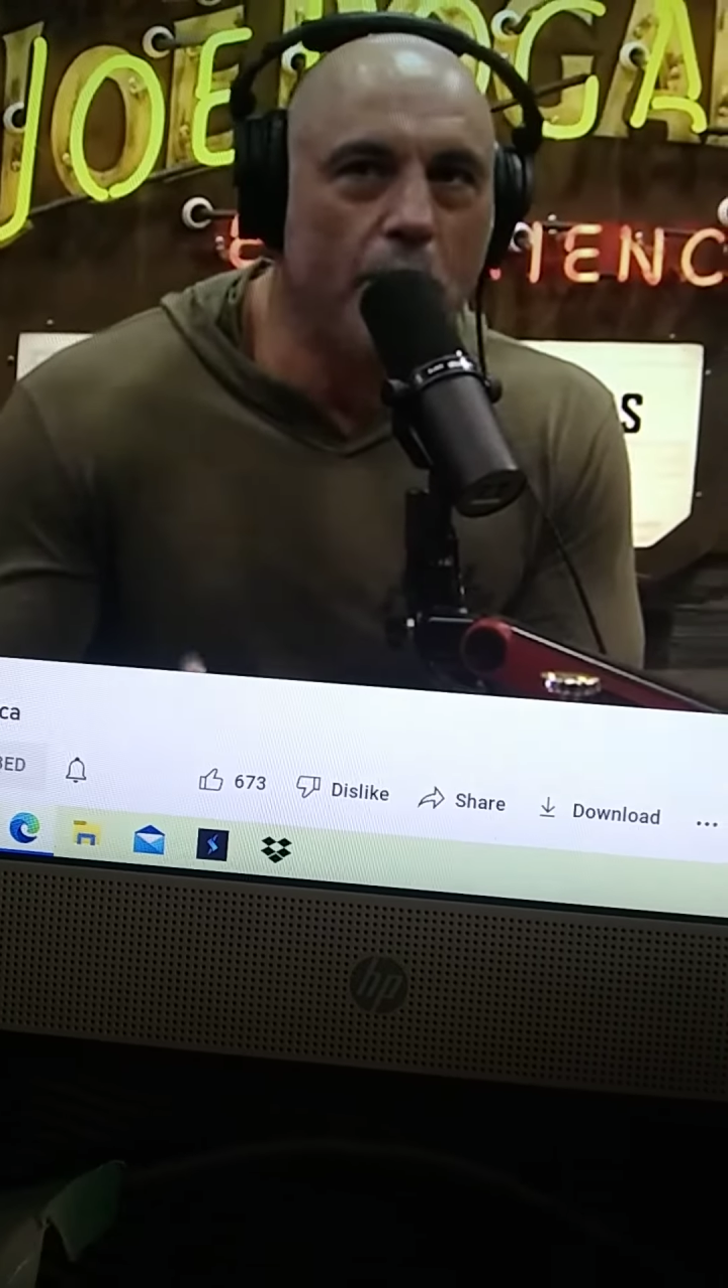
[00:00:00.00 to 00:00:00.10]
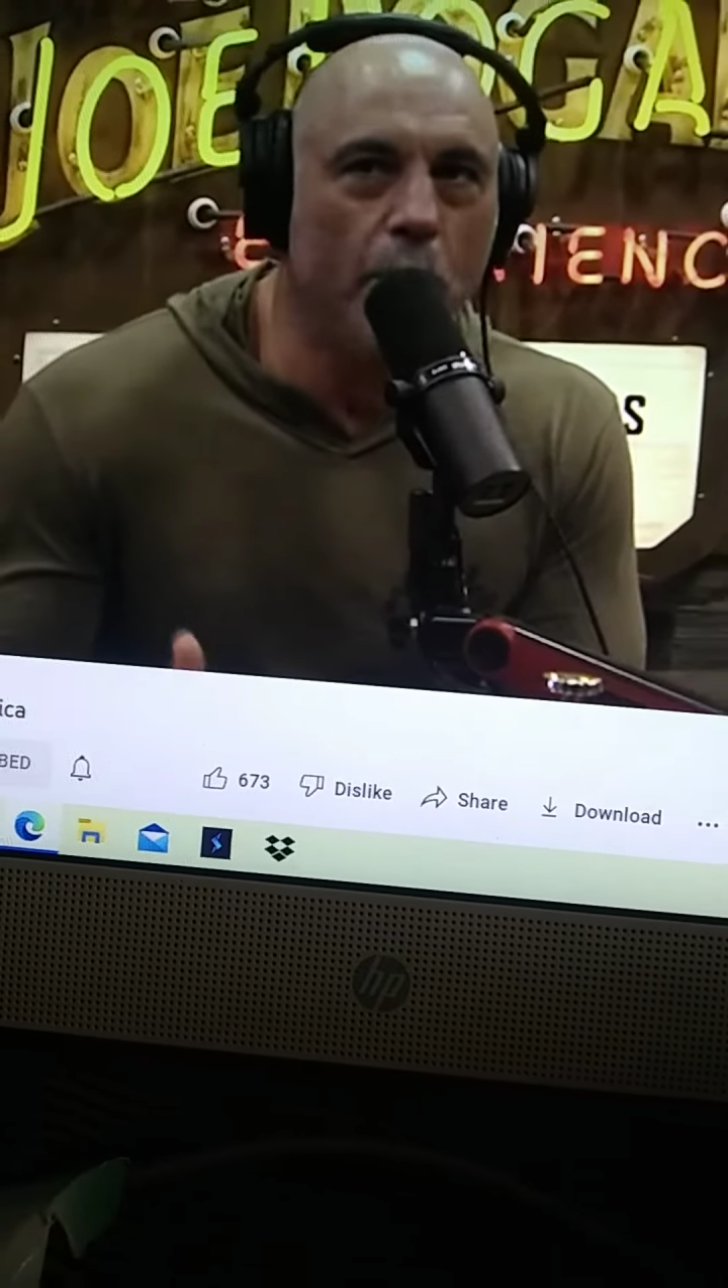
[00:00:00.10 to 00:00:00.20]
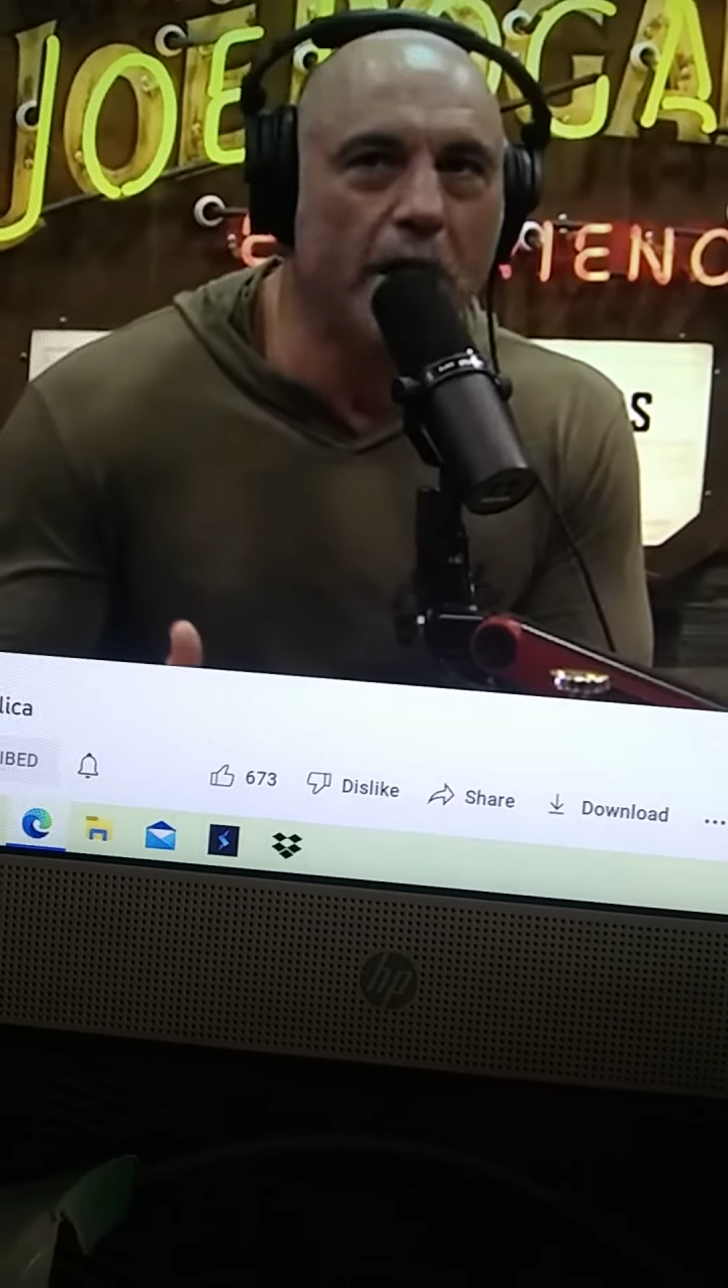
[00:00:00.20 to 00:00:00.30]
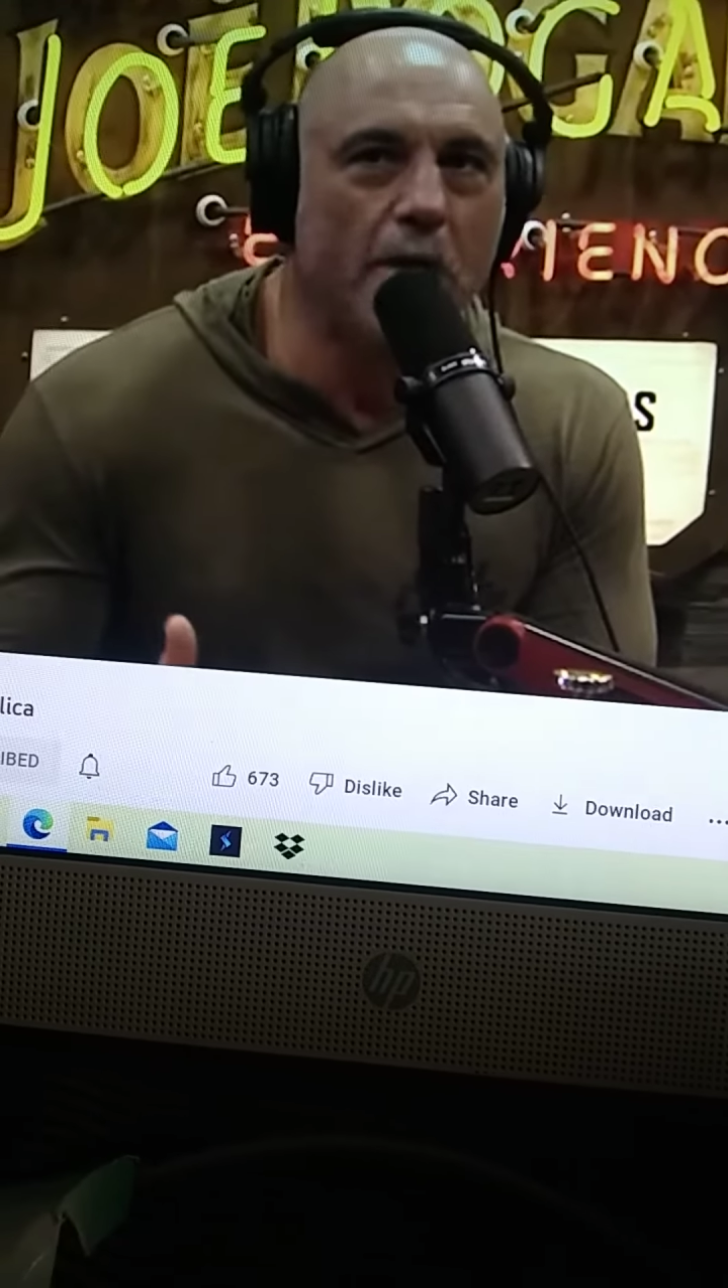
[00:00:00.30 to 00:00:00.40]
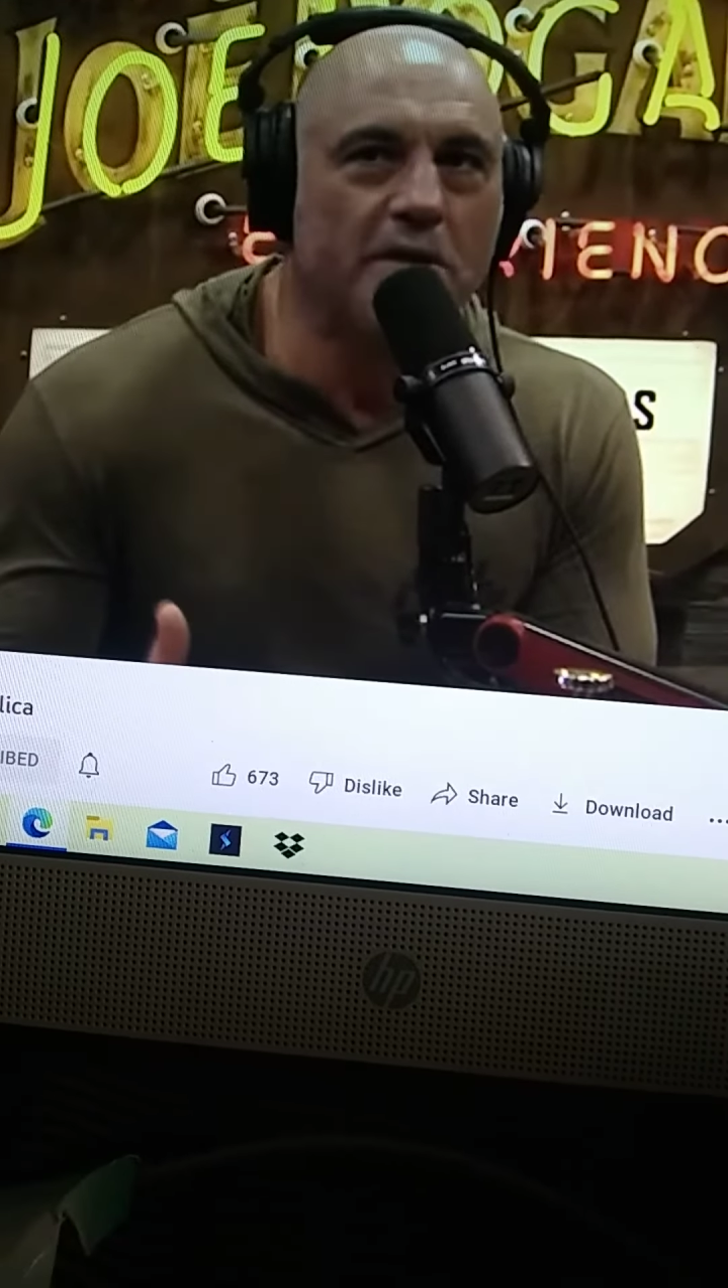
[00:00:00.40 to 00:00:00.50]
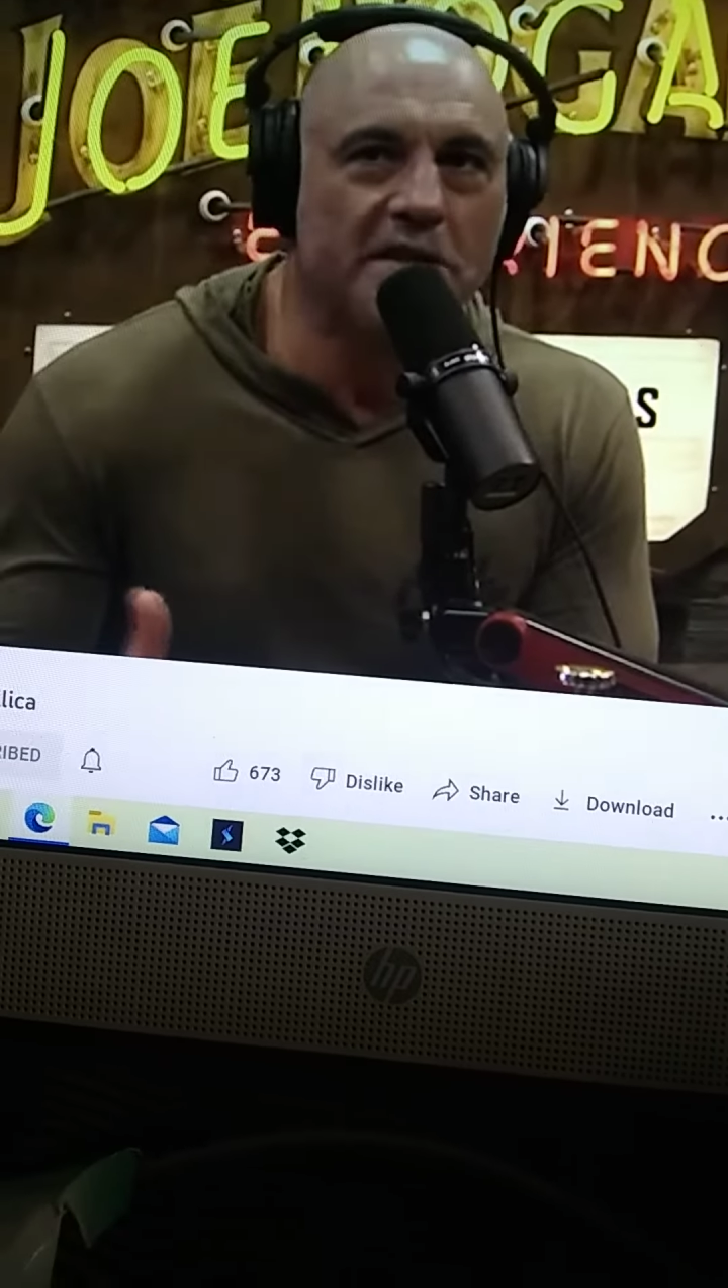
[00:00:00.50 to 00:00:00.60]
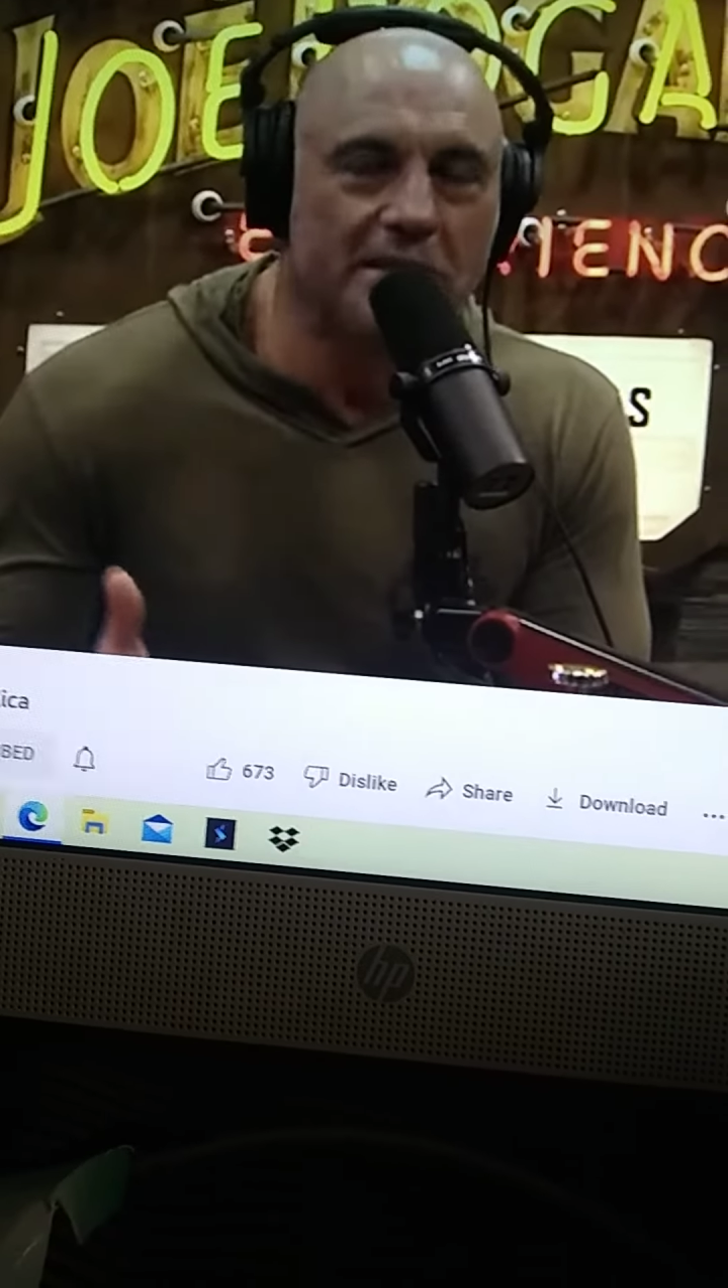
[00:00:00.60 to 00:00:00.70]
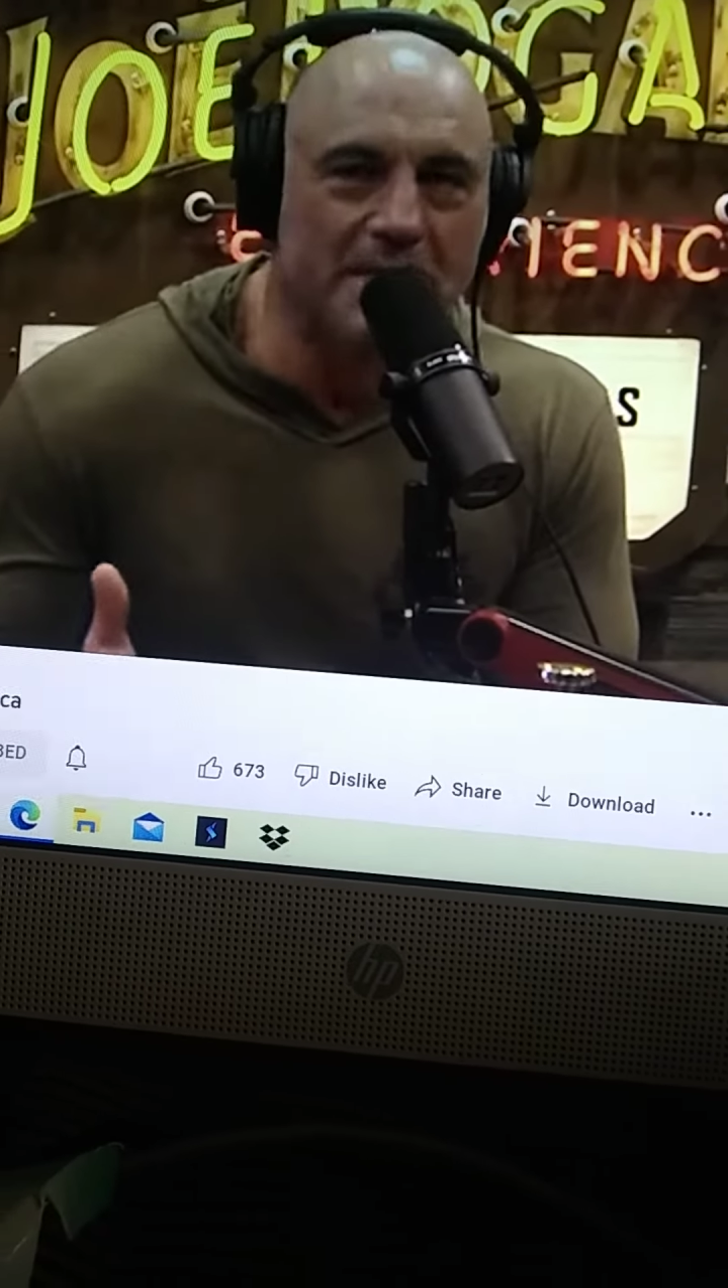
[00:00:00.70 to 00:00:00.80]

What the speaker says: when I was in